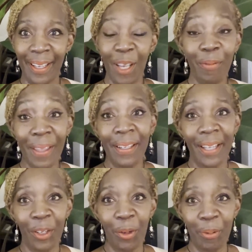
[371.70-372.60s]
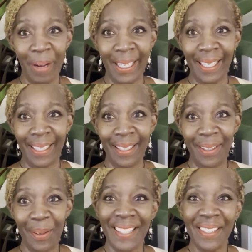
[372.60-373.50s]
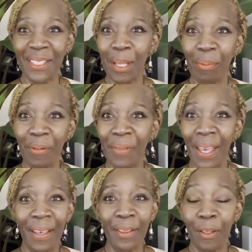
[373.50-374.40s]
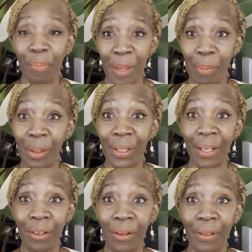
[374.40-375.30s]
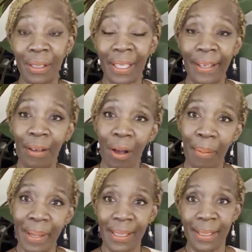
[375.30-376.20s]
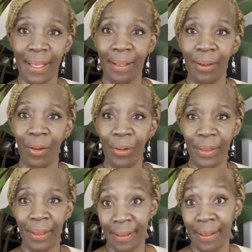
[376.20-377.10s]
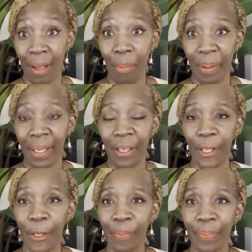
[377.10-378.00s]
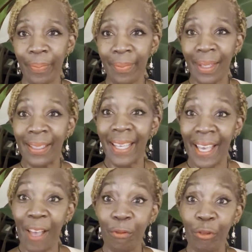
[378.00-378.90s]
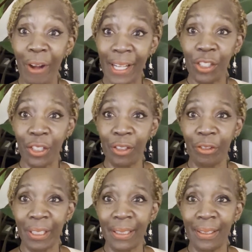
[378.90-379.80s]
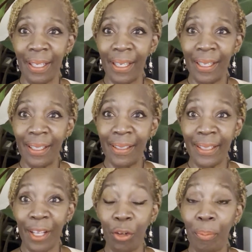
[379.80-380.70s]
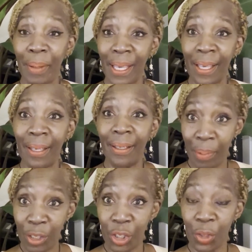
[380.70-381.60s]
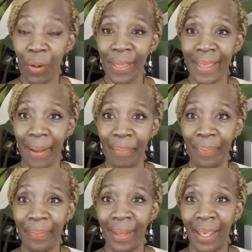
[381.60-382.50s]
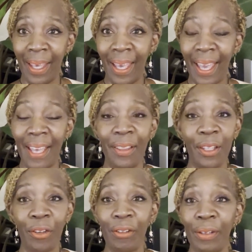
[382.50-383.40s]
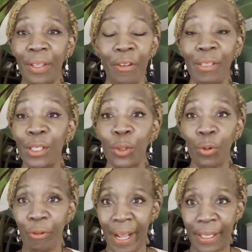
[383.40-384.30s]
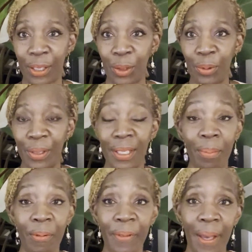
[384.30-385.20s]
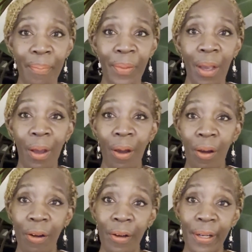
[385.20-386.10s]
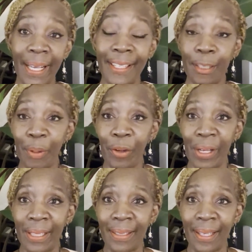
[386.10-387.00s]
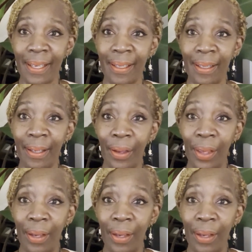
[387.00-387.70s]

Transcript: If they're not already, some of the people that are like commenting on this topic, they have grandchildren that are being pushed on them and there is no gratitude. Some of them are experiencing